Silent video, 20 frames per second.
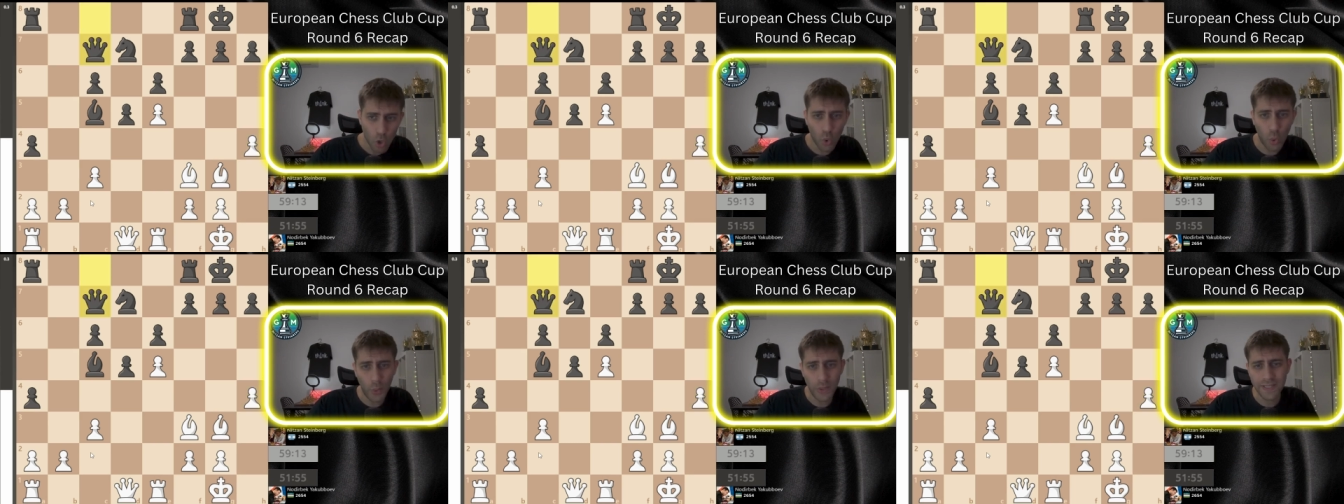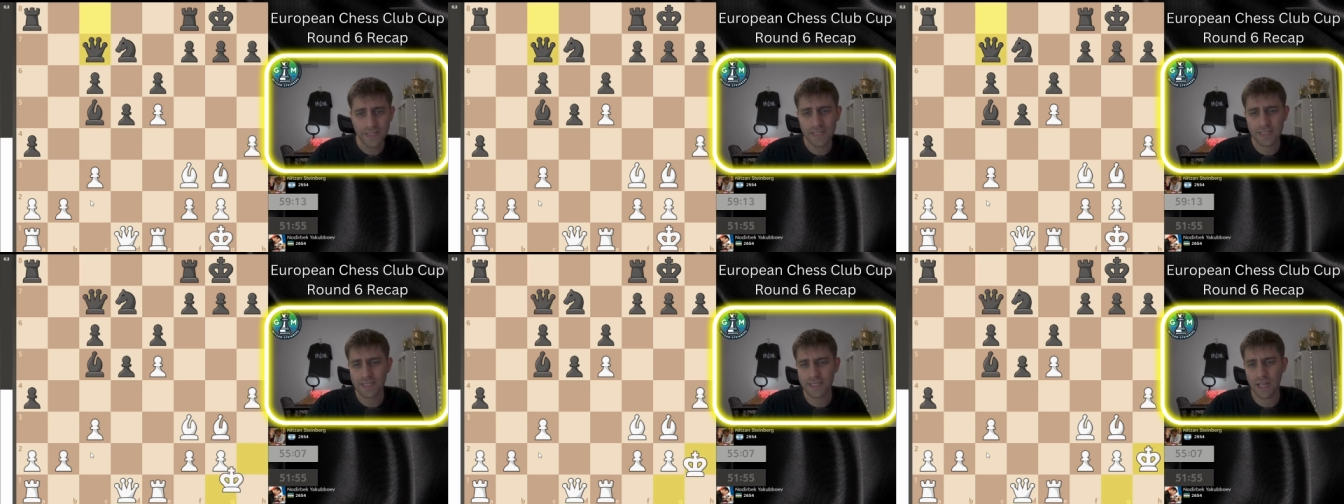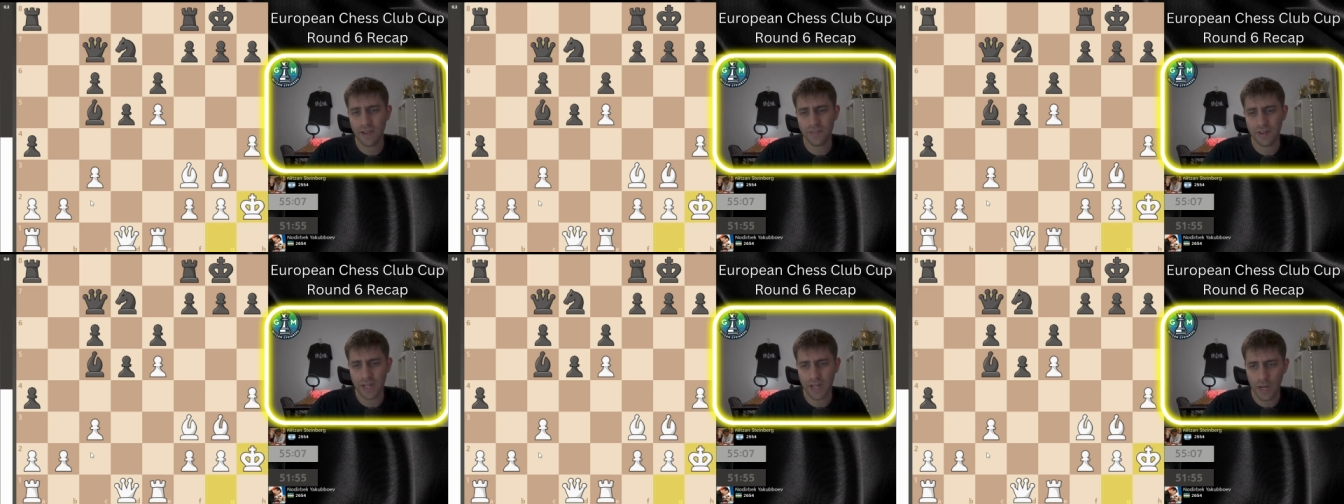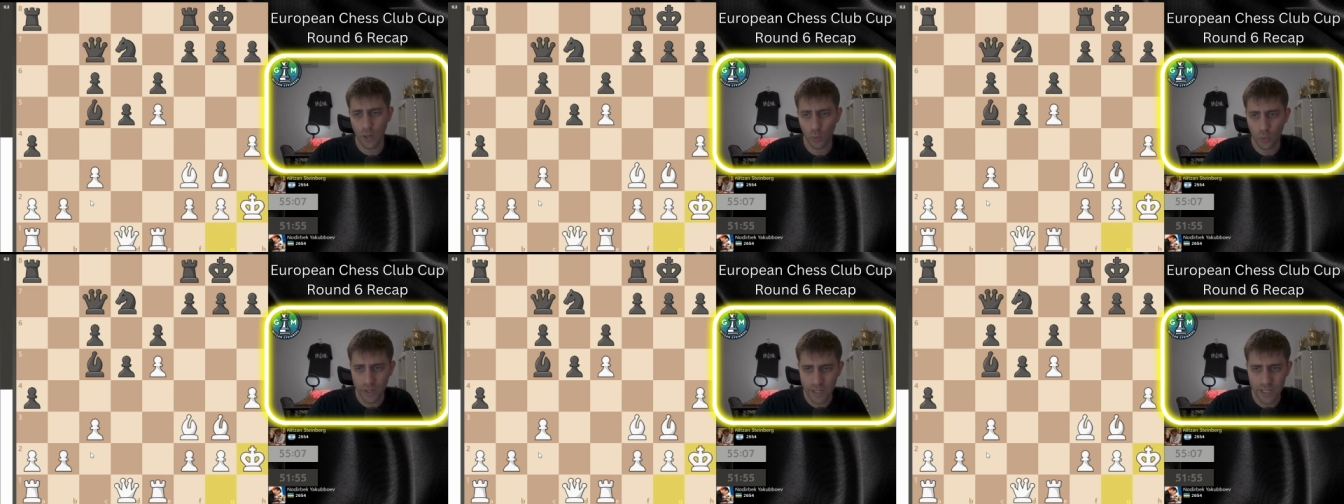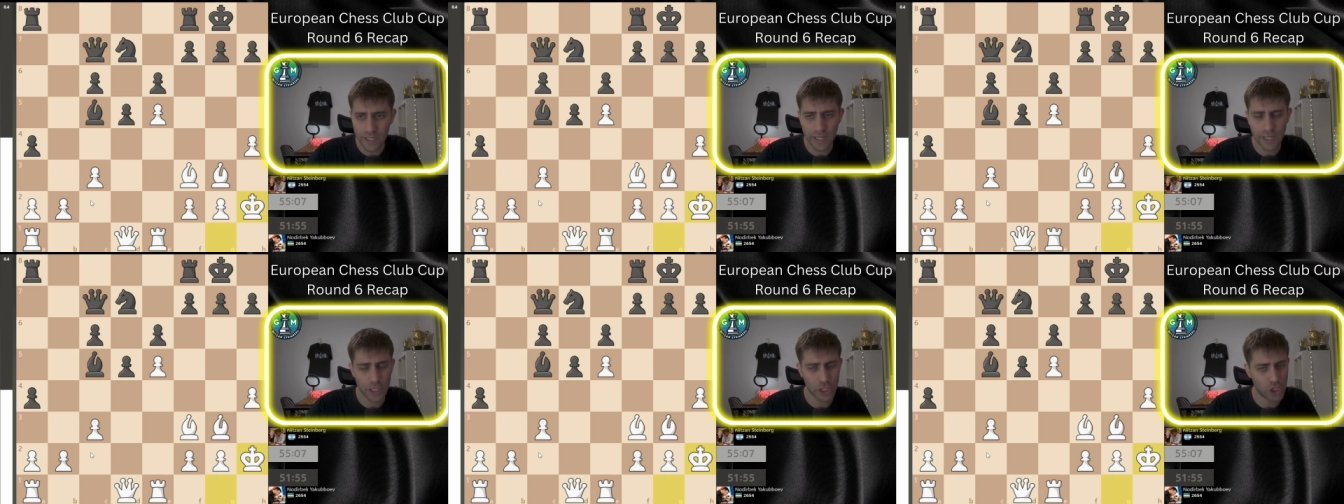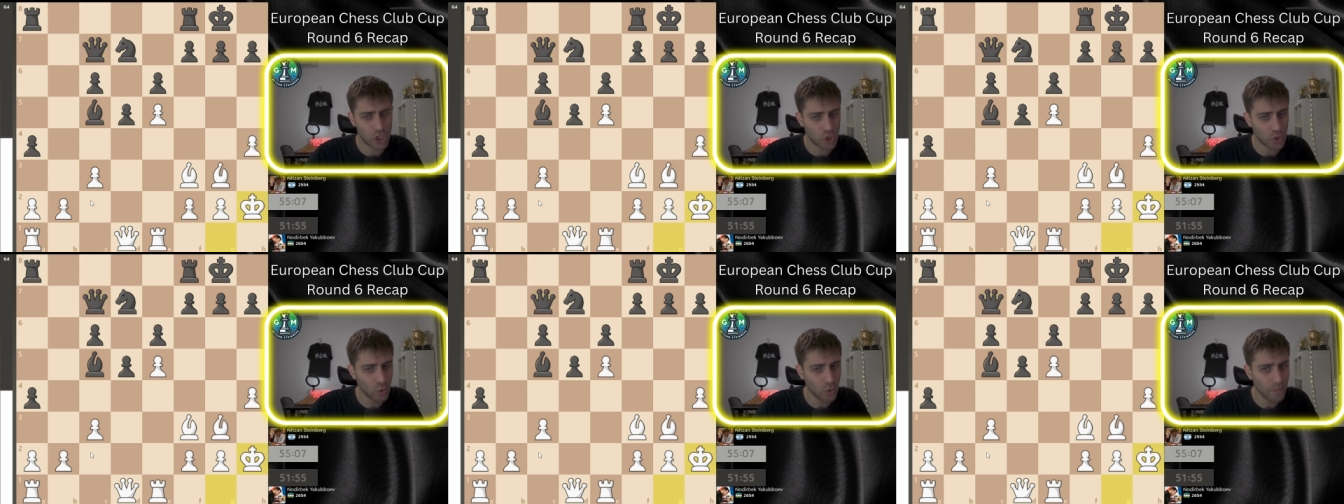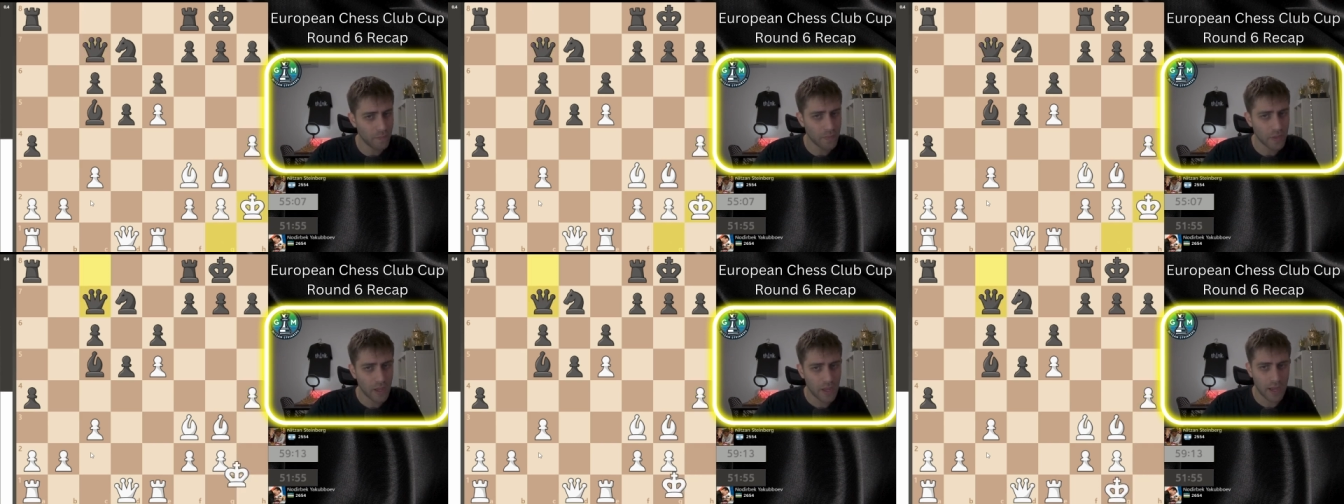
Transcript: queen c7 and now king h2